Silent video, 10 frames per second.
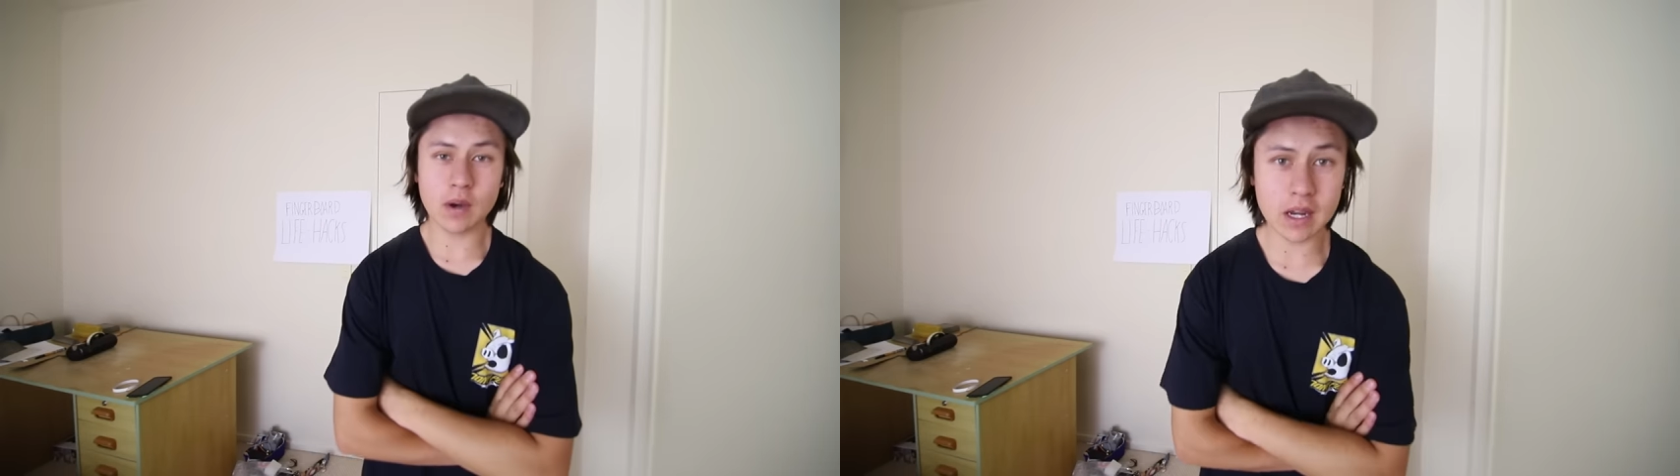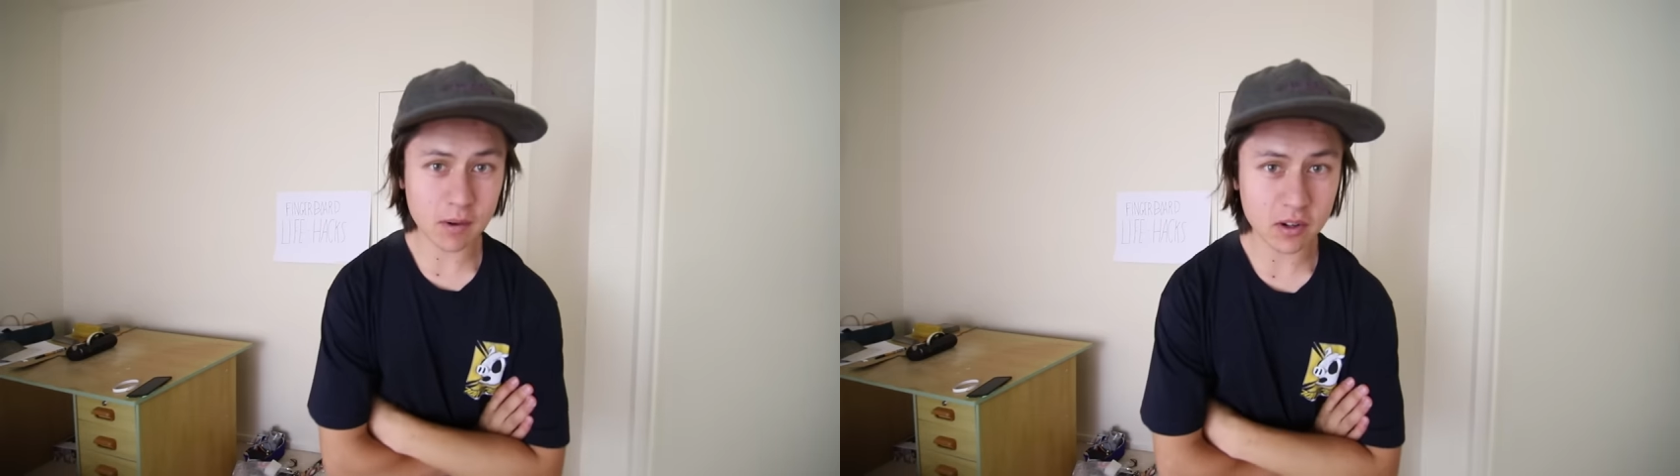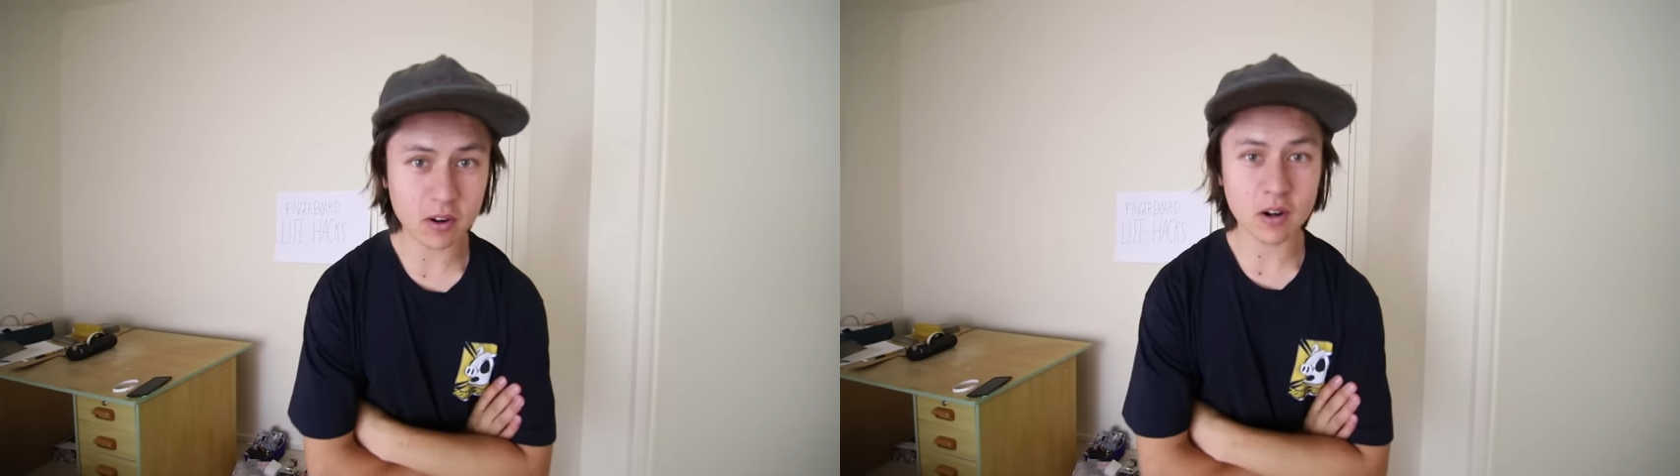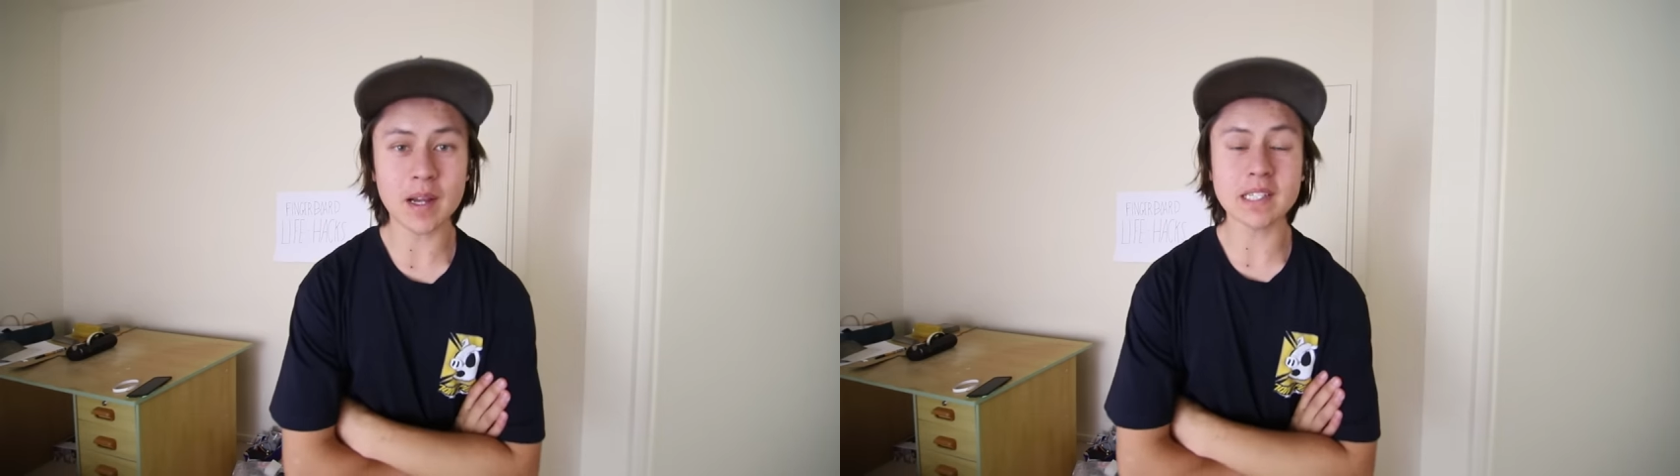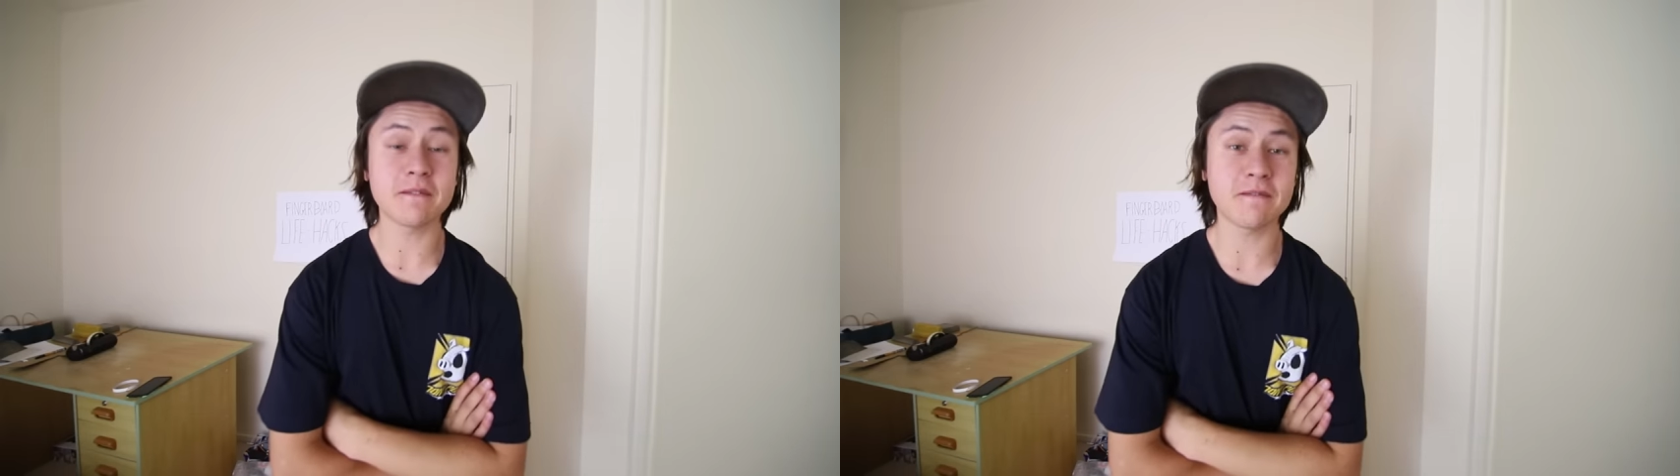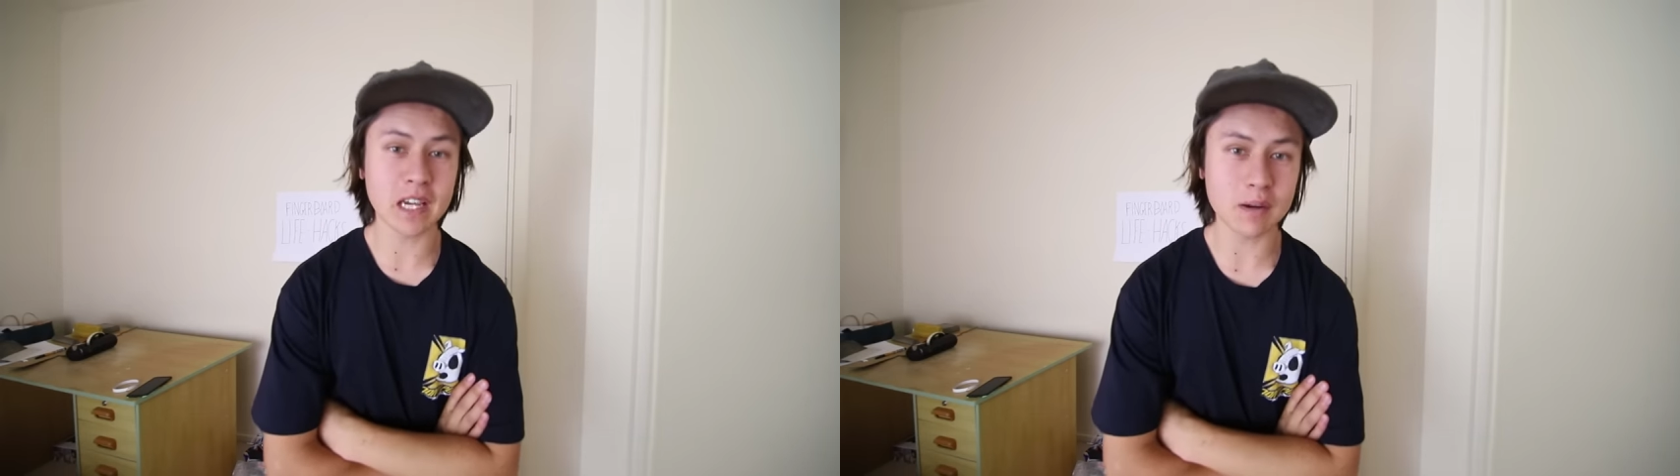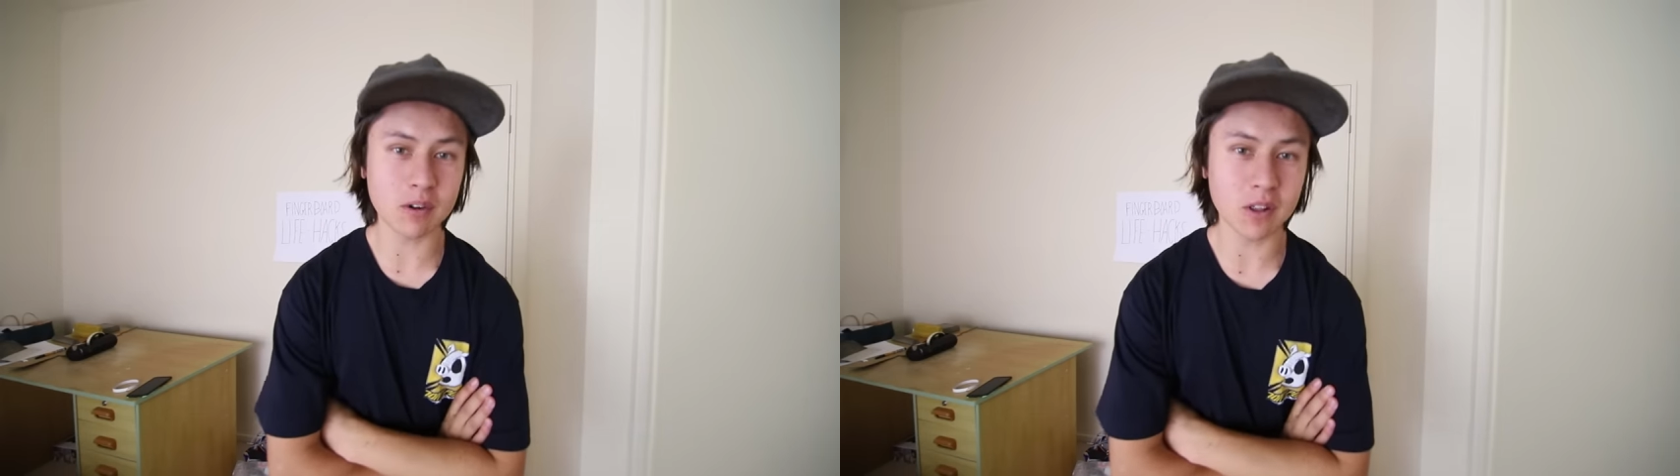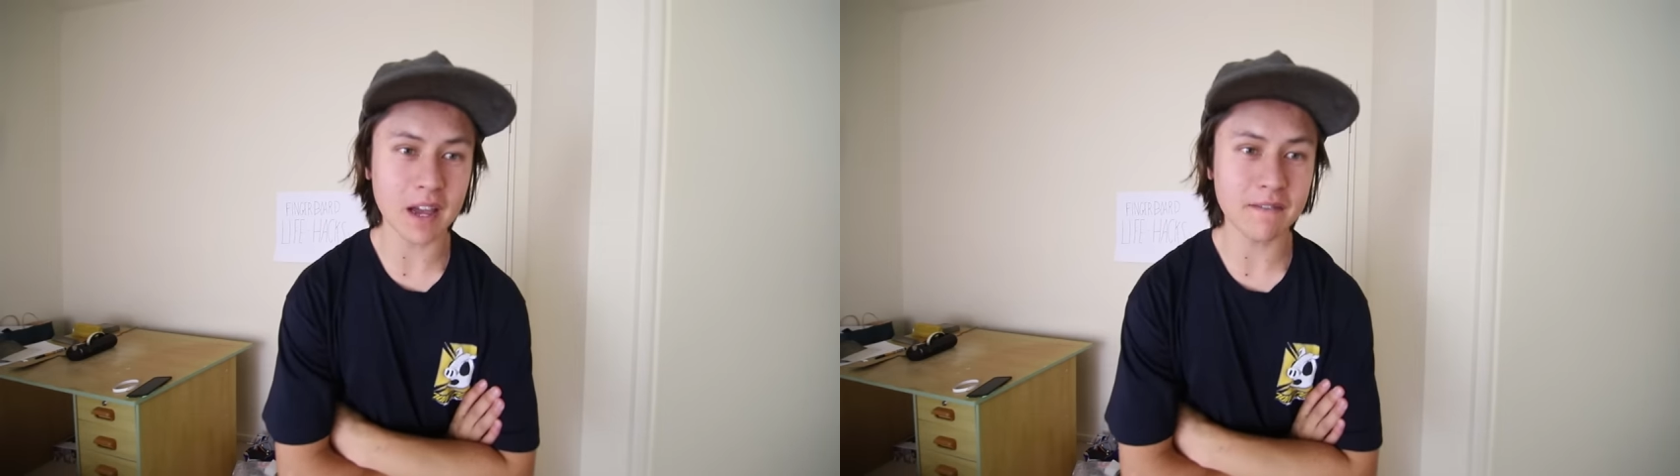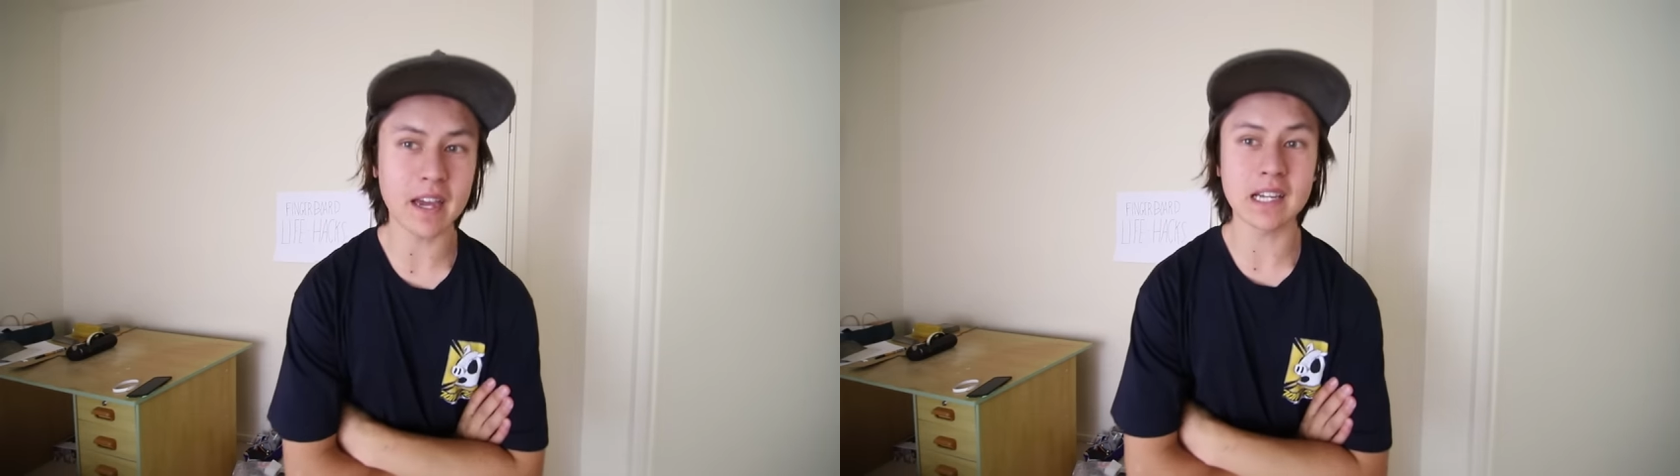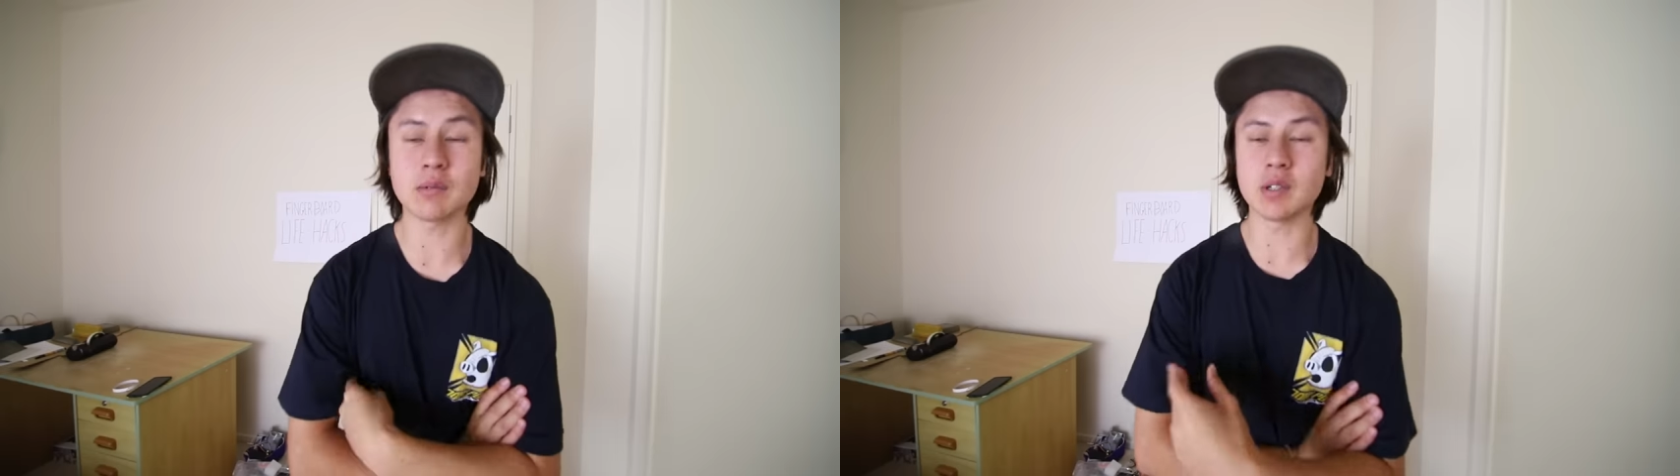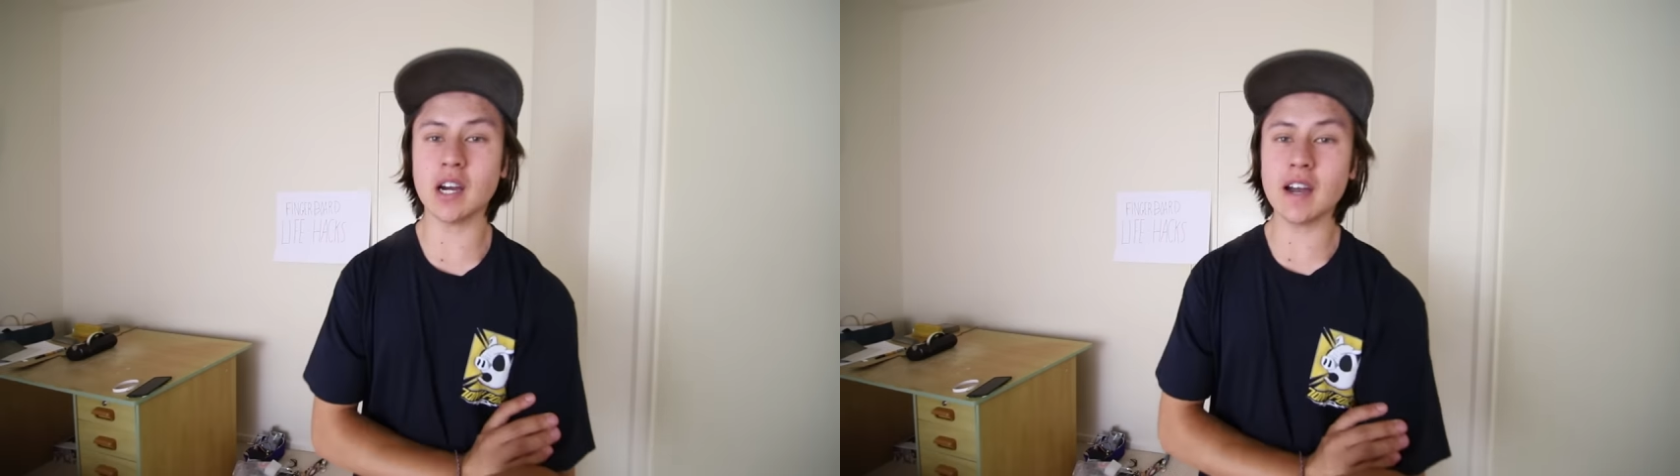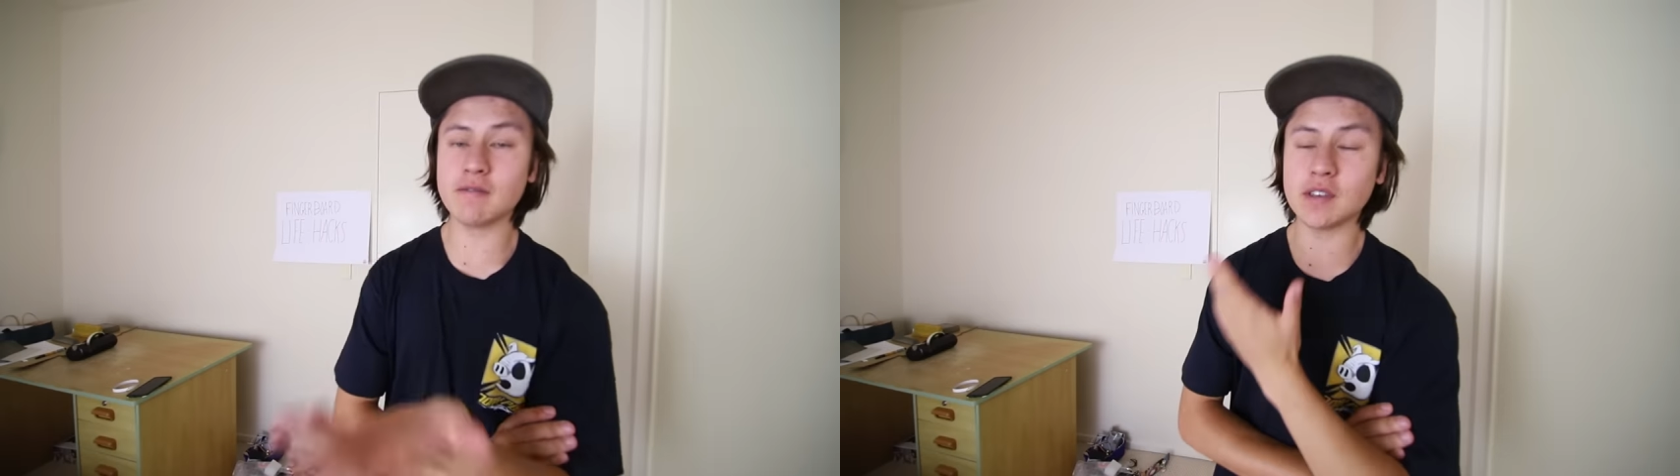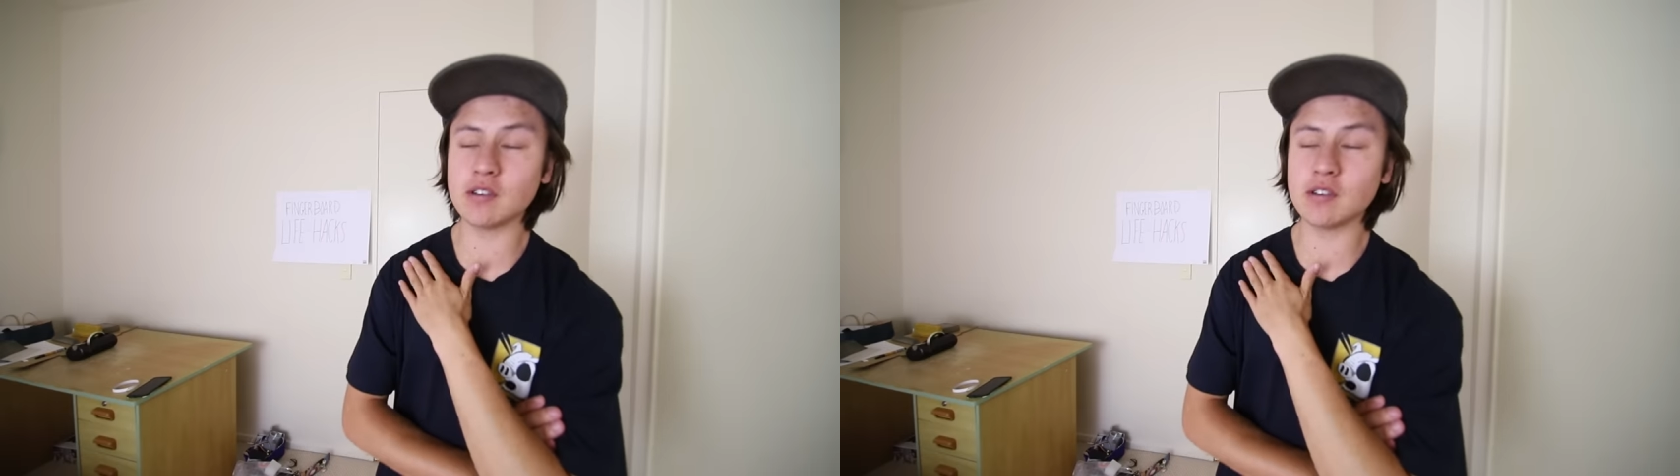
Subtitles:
We're gonna be talking about some fingerboard life hacks, which I've